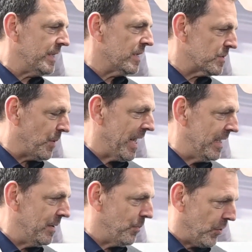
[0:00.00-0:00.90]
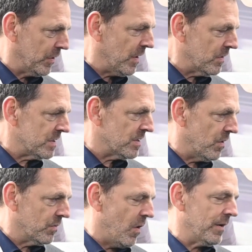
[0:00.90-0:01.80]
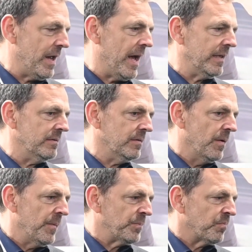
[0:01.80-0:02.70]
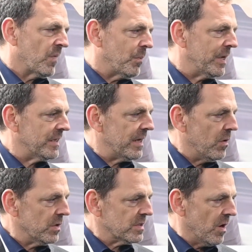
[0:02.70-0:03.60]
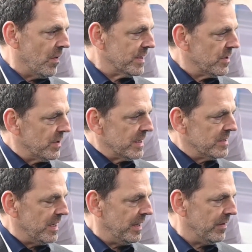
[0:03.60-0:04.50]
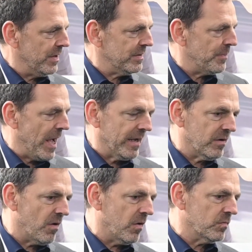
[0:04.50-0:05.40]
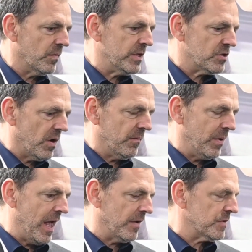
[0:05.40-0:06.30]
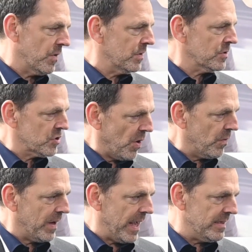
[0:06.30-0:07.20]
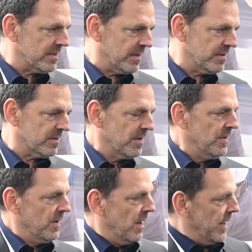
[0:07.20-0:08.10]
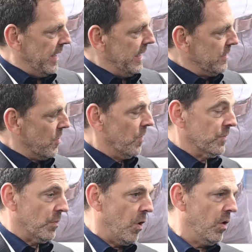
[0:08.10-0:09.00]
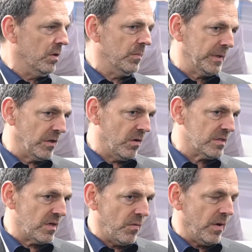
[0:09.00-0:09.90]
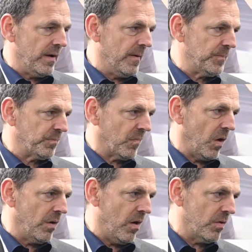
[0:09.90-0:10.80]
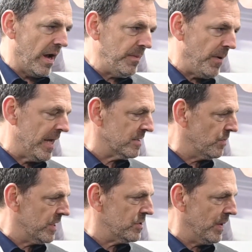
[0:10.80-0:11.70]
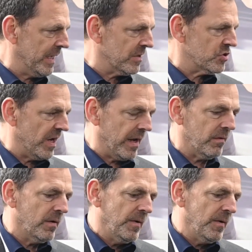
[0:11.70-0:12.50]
we display products on one hand, but then also, as you can see here in the background, we have certain showcases either on the wall, but also on our iPads, which we can share,